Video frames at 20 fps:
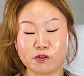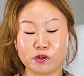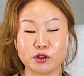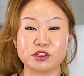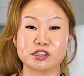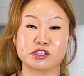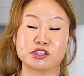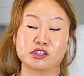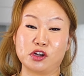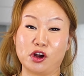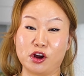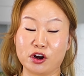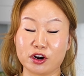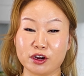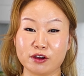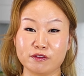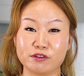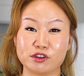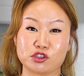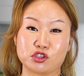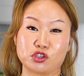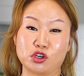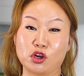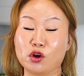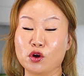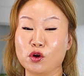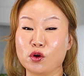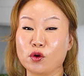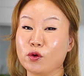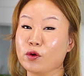for the star of the
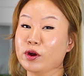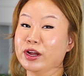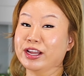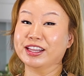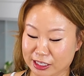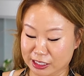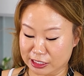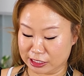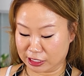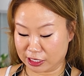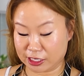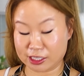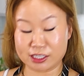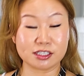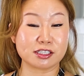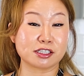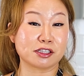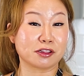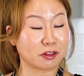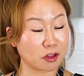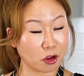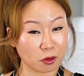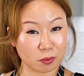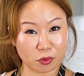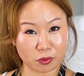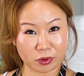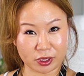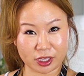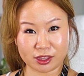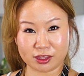show, this is
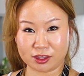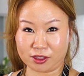tteokbokki